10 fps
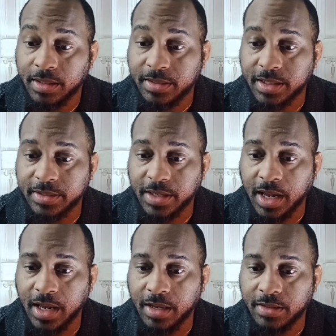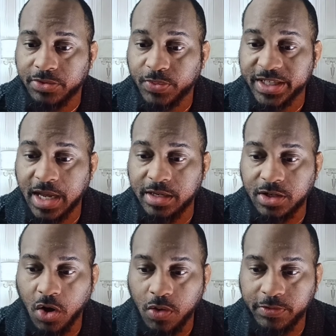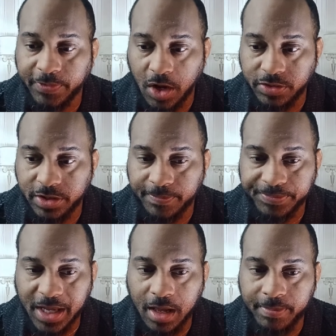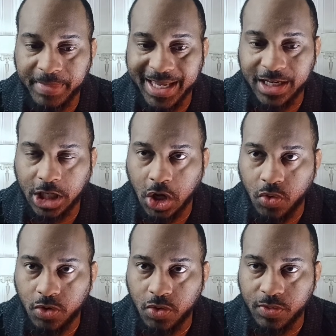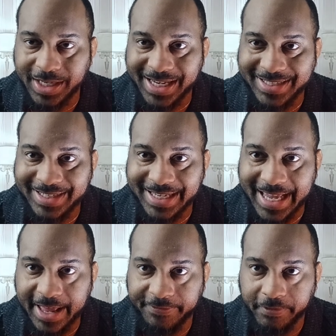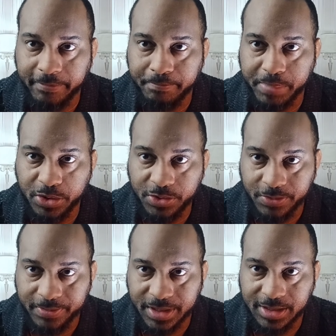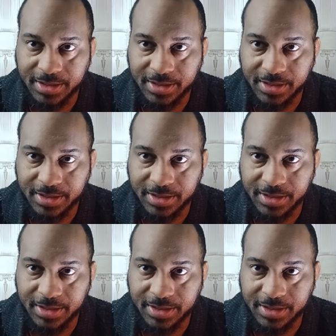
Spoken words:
It says 3-ton gold vault amid local ETF boom.